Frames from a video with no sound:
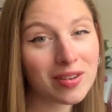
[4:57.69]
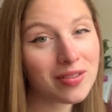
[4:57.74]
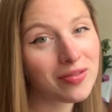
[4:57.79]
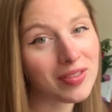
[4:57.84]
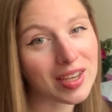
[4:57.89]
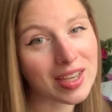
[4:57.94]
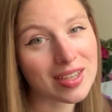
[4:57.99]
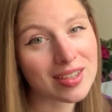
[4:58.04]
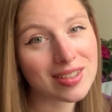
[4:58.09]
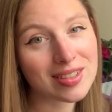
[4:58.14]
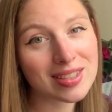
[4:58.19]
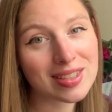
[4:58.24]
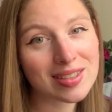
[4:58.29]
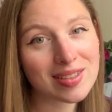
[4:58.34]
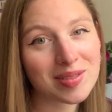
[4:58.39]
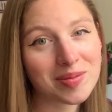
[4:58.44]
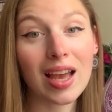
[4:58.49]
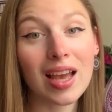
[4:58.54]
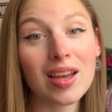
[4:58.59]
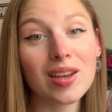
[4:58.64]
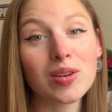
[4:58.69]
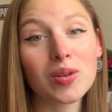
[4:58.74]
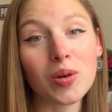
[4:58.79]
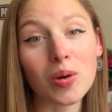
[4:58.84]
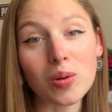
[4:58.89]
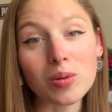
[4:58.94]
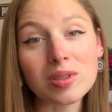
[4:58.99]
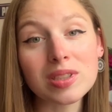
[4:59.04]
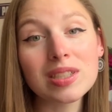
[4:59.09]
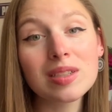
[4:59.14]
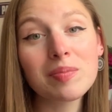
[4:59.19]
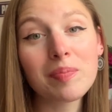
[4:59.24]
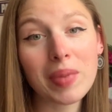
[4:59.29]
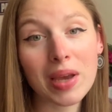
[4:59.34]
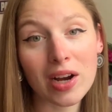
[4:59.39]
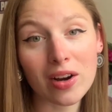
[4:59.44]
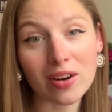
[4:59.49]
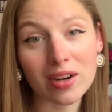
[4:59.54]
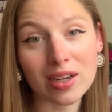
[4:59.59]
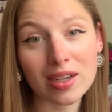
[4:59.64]
figs, and golden
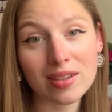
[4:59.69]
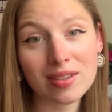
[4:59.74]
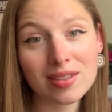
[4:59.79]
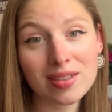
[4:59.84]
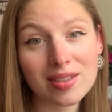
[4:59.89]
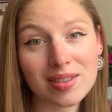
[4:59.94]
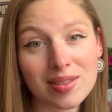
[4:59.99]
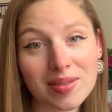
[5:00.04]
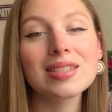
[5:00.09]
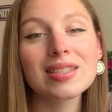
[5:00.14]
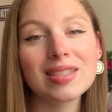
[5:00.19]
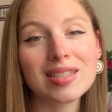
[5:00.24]
berries,